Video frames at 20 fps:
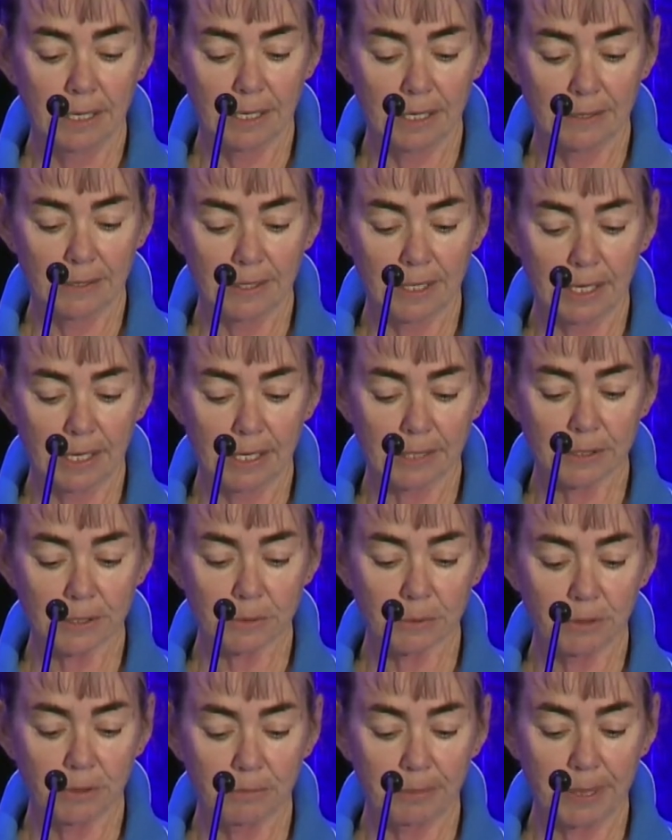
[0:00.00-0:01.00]
in the last
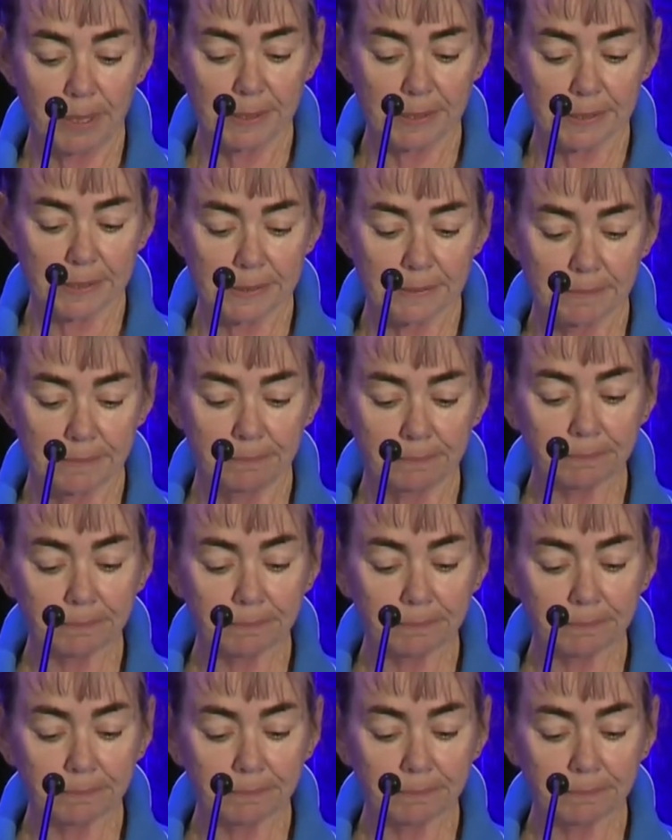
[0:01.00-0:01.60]
12 months.